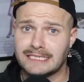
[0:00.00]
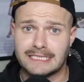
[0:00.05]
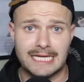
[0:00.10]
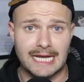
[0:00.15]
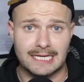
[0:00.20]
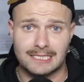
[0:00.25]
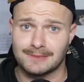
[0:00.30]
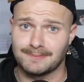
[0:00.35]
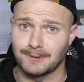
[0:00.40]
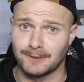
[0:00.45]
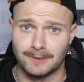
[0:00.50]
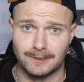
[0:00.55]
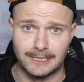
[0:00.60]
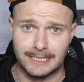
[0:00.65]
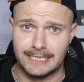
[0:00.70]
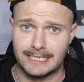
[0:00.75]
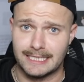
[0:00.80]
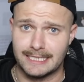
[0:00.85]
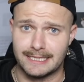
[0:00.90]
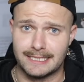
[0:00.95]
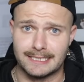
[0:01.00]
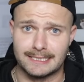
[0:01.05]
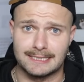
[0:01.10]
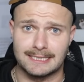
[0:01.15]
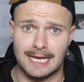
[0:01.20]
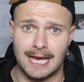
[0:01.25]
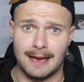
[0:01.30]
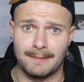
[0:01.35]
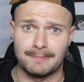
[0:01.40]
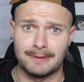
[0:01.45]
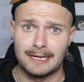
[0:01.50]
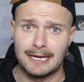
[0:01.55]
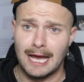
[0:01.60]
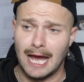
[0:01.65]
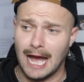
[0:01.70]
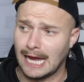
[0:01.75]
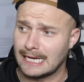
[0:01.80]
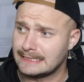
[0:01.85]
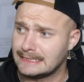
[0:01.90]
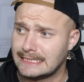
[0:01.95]
desperately need this app.
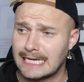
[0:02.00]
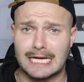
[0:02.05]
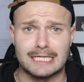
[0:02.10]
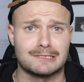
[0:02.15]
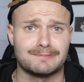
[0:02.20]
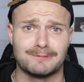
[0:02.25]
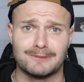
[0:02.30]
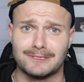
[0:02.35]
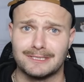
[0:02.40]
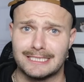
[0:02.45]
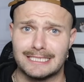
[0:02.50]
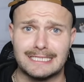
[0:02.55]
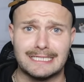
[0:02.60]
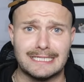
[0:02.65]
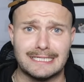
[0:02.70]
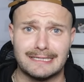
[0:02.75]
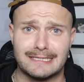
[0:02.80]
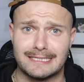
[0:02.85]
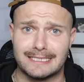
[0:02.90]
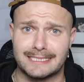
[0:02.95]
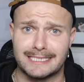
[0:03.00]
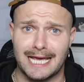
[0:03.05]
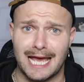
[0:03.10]
I desperately need this